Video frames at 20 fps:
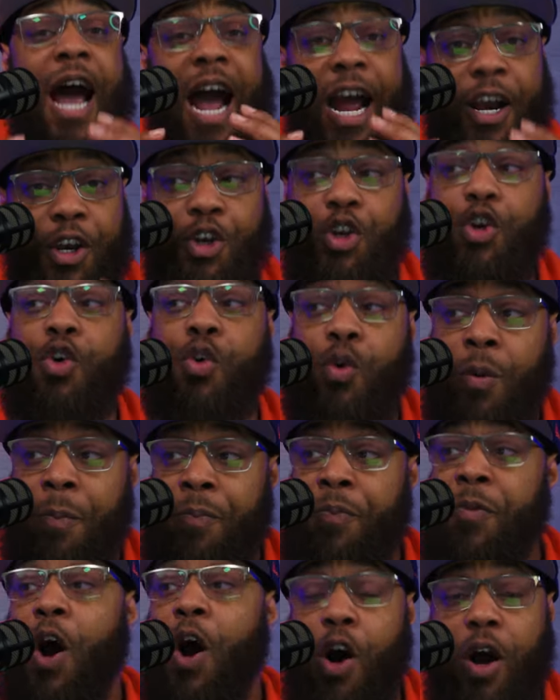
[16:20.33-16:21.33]
I do
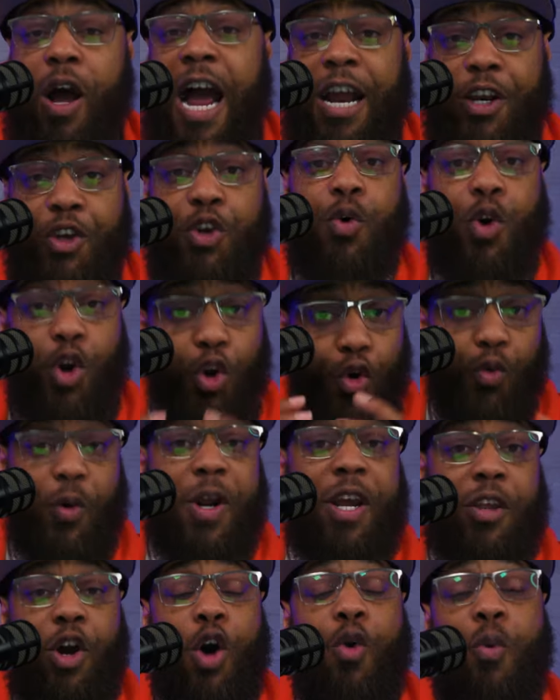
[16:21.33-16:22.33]

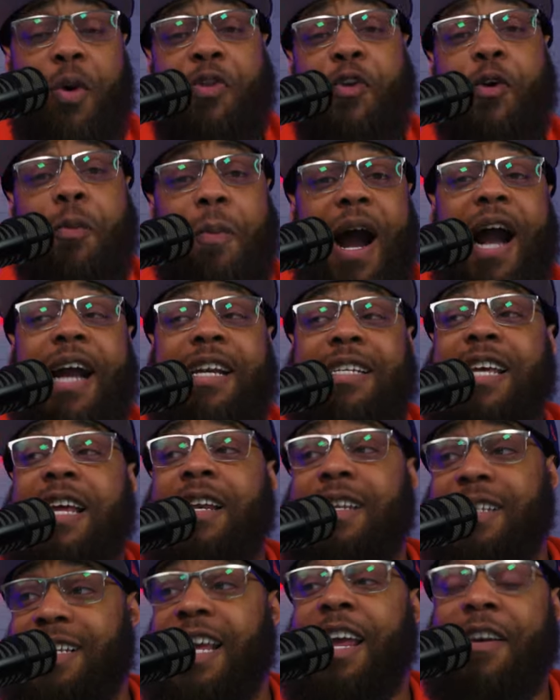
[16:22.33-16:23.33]
agree, though, with your
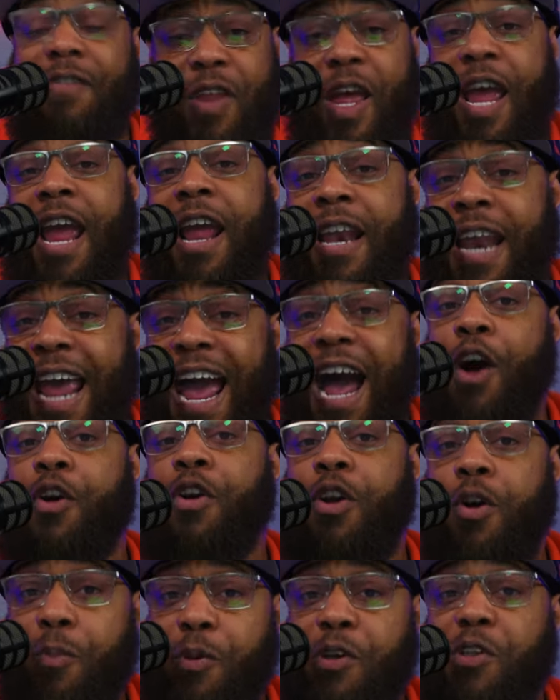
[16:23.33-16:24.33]
mindsets and how
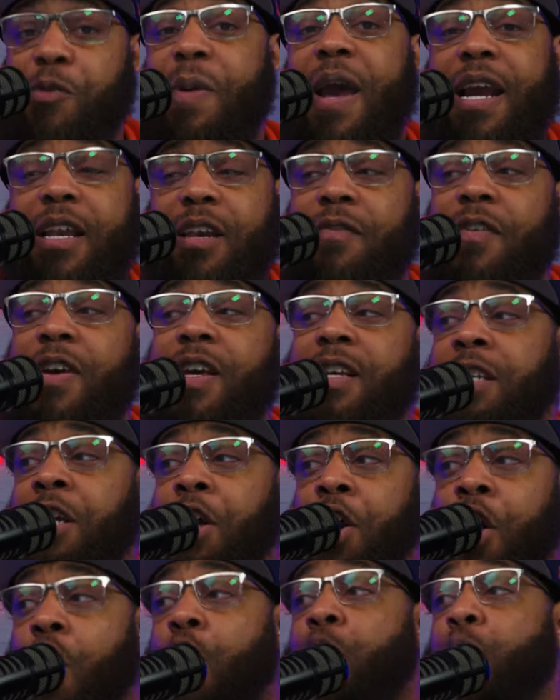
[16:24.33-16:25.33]
your perspective is
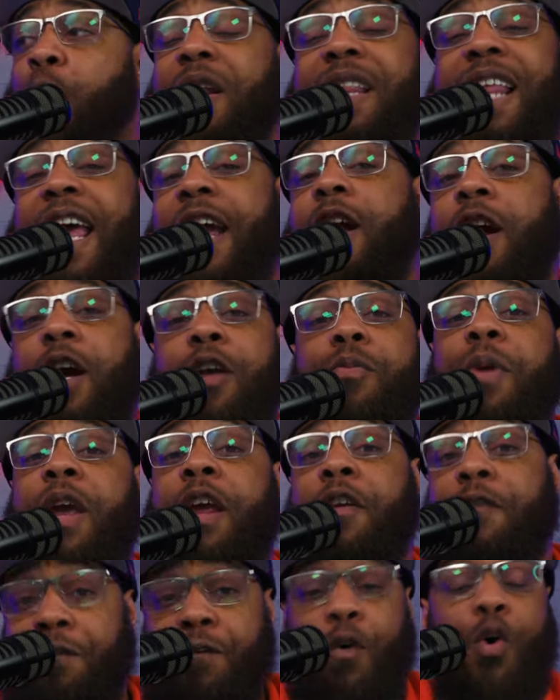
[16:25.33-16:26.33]
on what that could
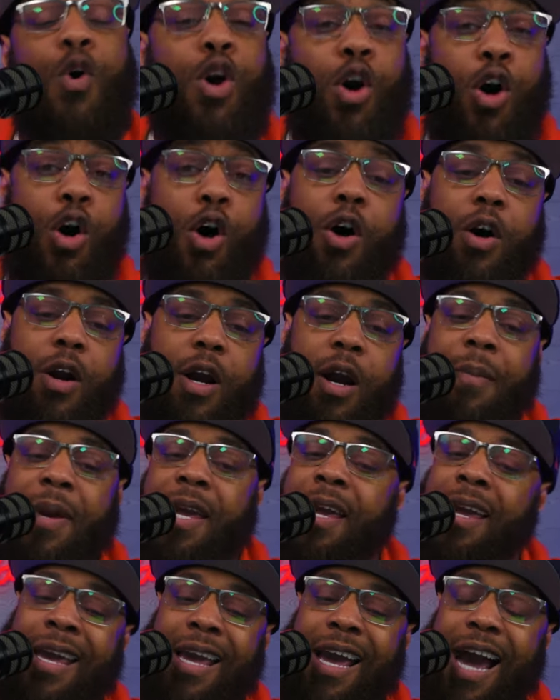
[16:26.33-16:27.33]
mean for a haul
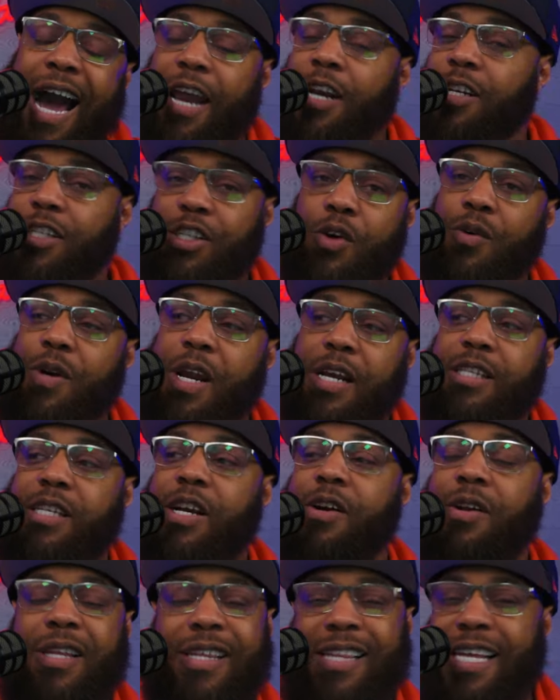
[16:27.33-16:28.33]
coming. I just don't
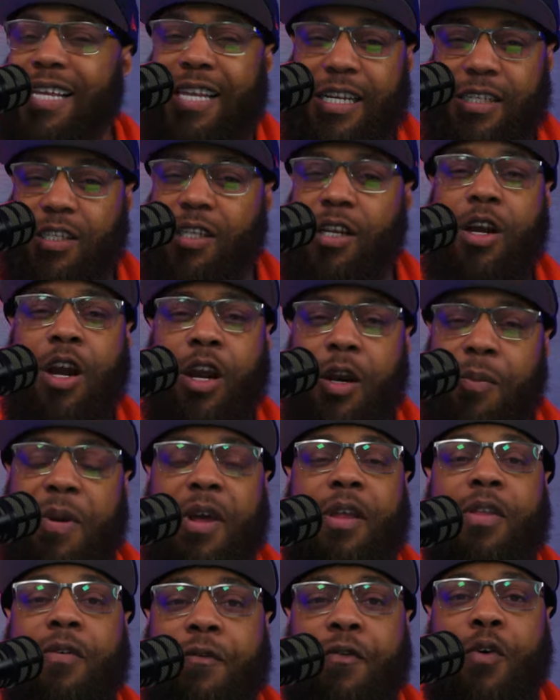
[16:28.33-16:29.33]
necessarily think that's going to
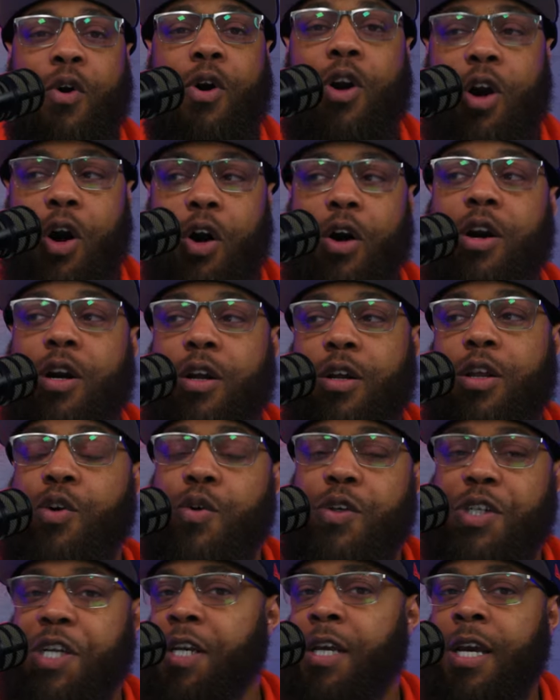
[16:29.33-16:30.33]
be the foregone
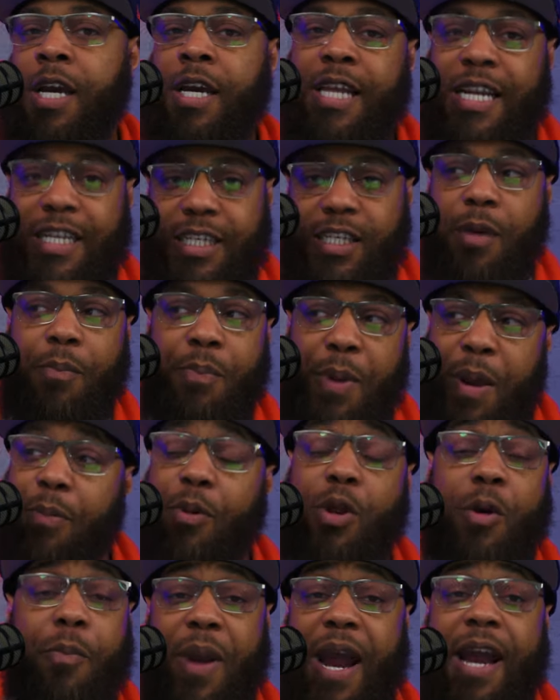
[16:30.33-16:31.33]
conclusion that some
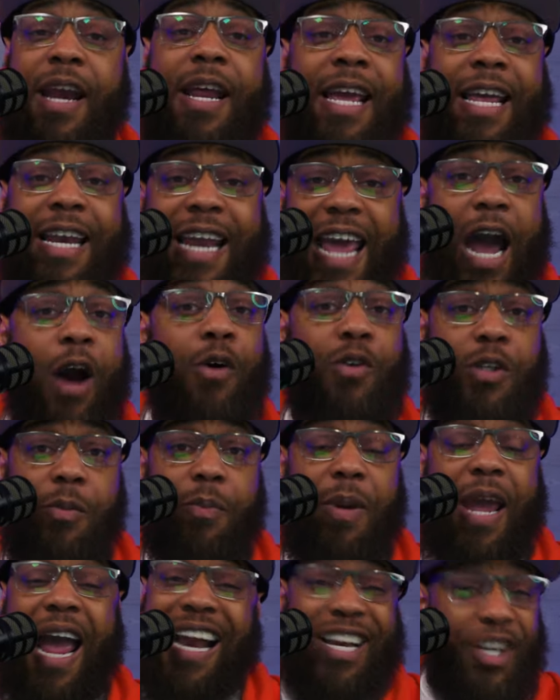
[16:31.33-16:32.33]
people are painting it out to
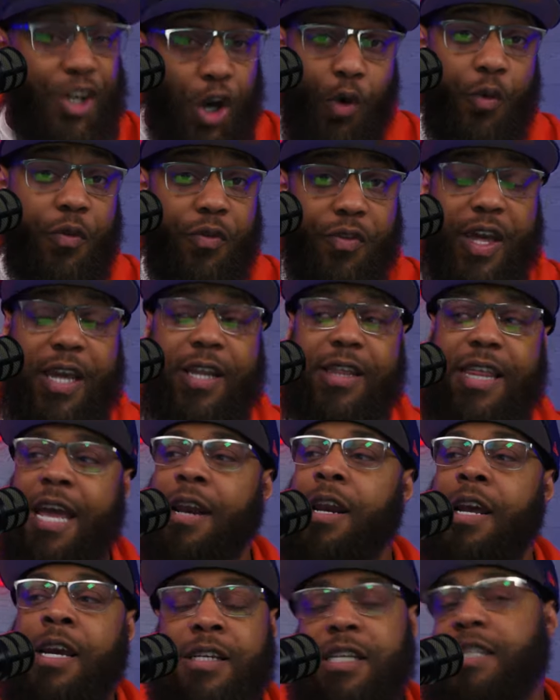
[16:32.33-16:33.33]
be. I don't think
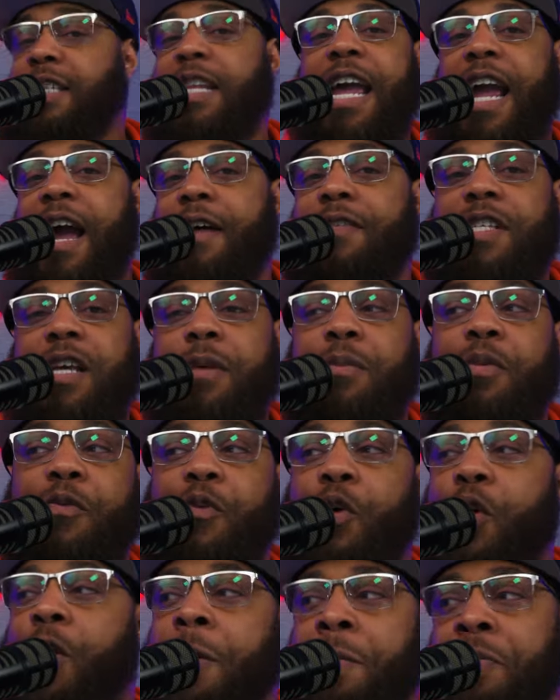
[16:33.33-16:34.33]
that. Just like I've said
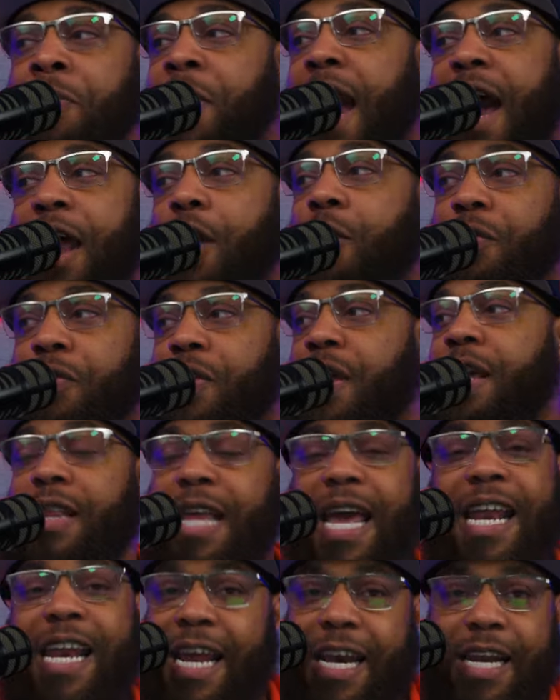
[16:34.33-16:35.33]
before, I don't think
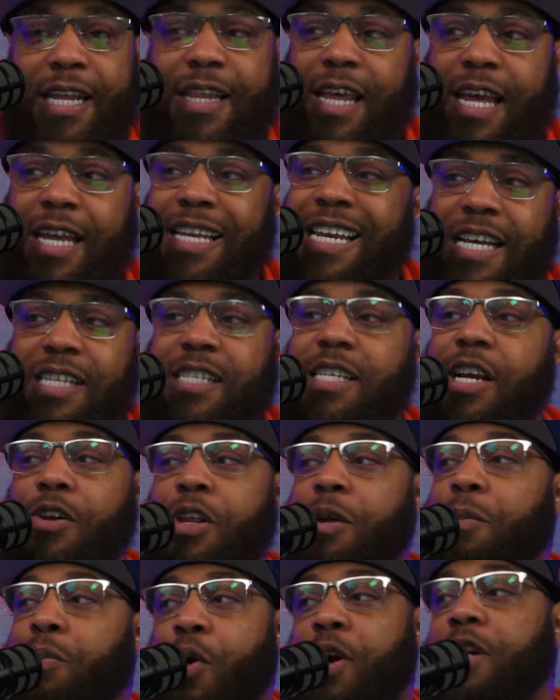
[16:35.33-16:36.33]
that anything
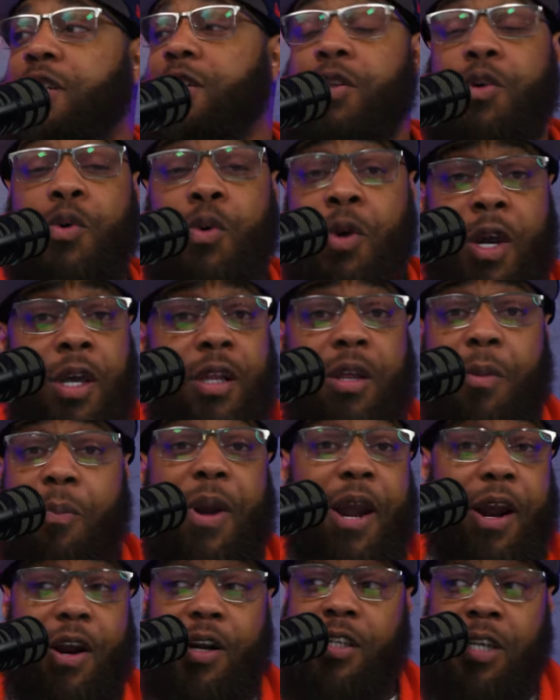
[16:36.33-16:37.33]
necessarily points to the
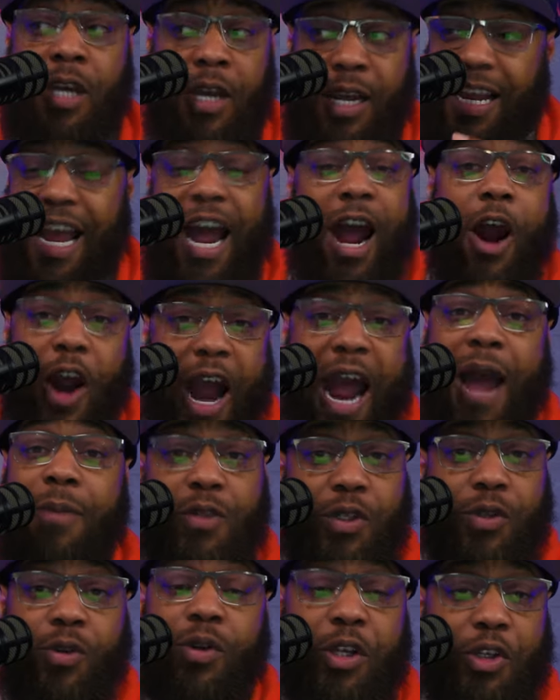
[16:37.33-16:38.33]
Bears are
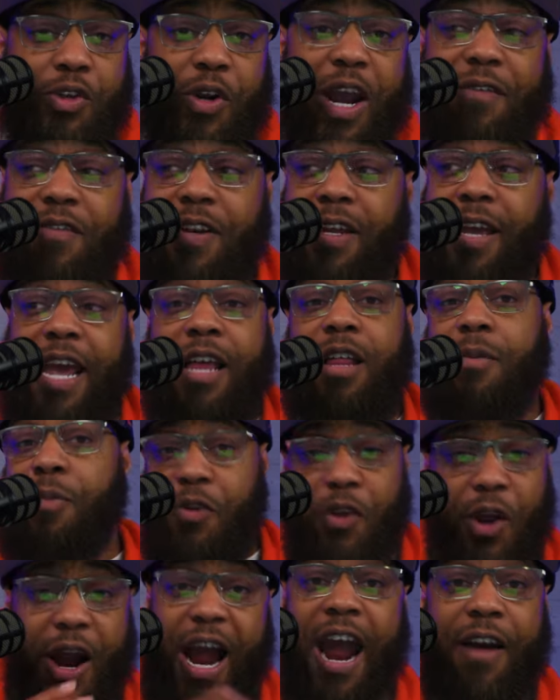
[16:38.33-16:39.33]
absolutely drafting Caleb or
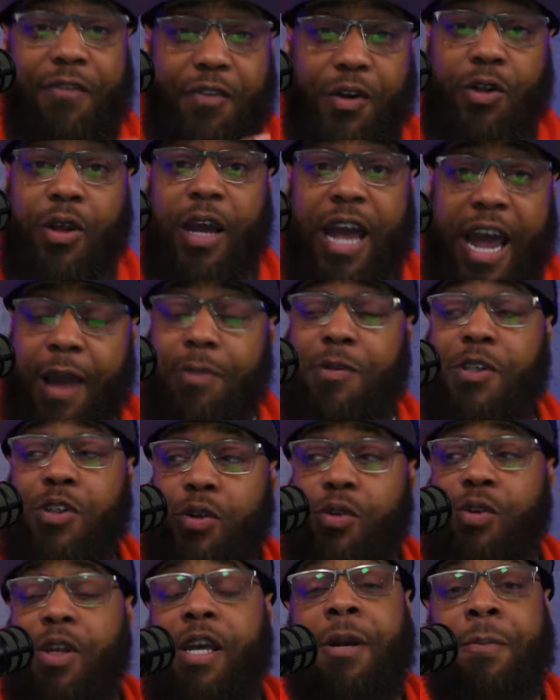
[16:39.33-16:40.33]
they're
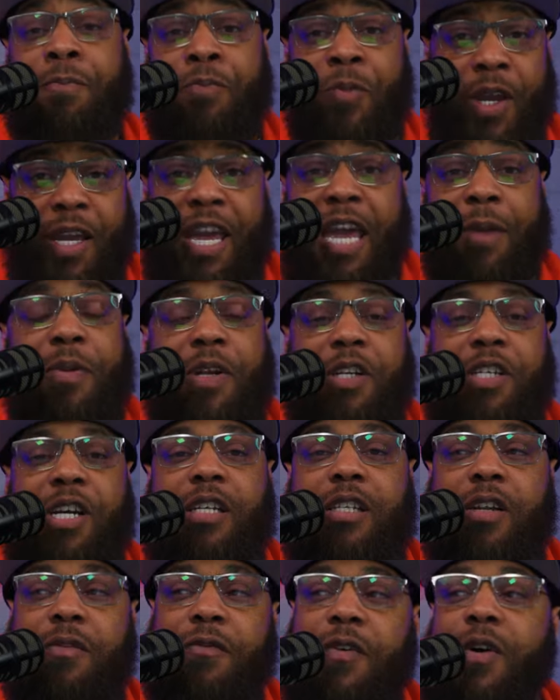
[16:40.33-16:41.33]
absolutely keeping
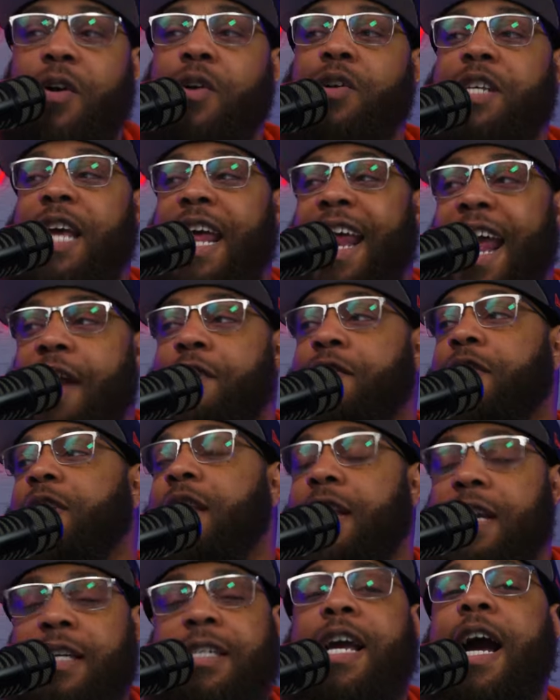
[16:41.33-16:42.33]
Justin Fields, yet
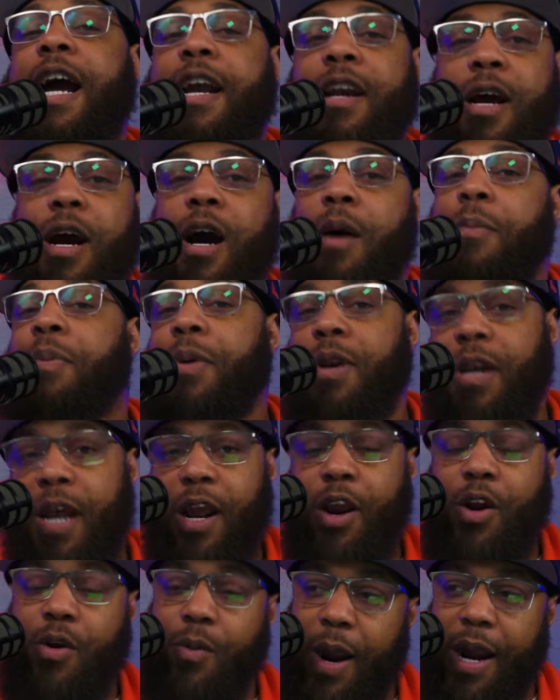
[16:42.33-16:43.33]
everything is kind of up in
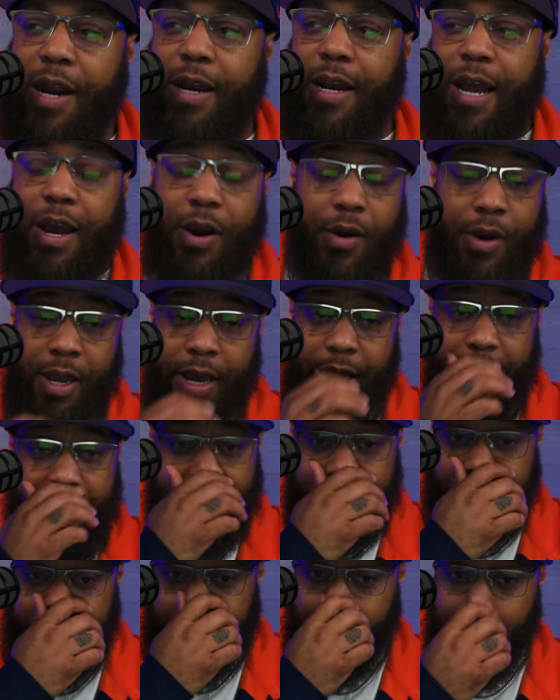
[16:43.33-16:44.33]
air right now. And
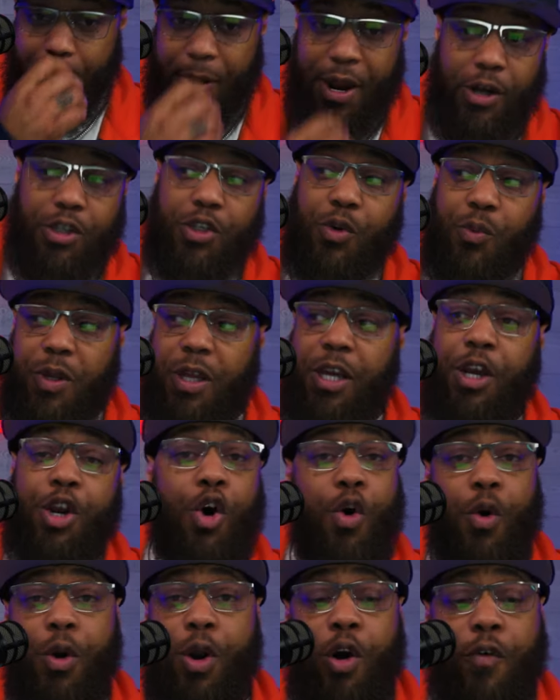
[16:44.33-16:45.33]
I think the Bears are really
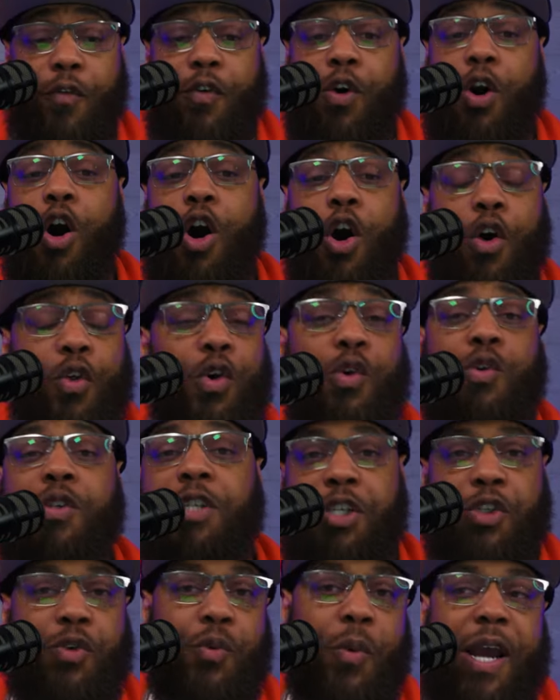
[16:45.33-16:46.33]
going over all those
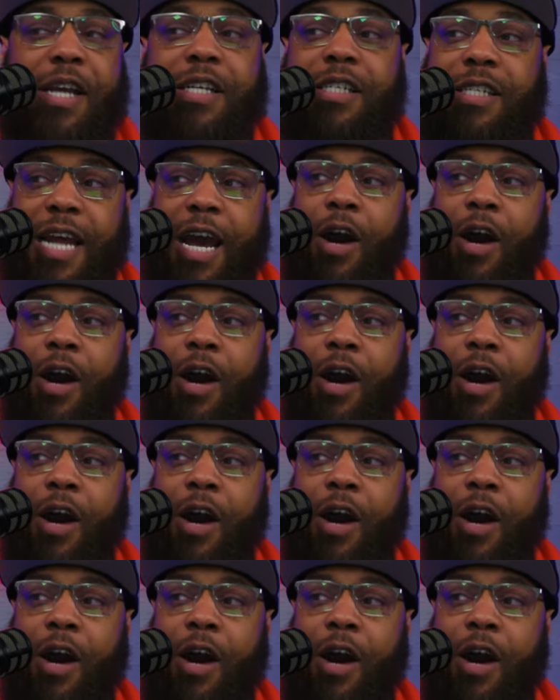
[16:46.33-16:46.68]
situations.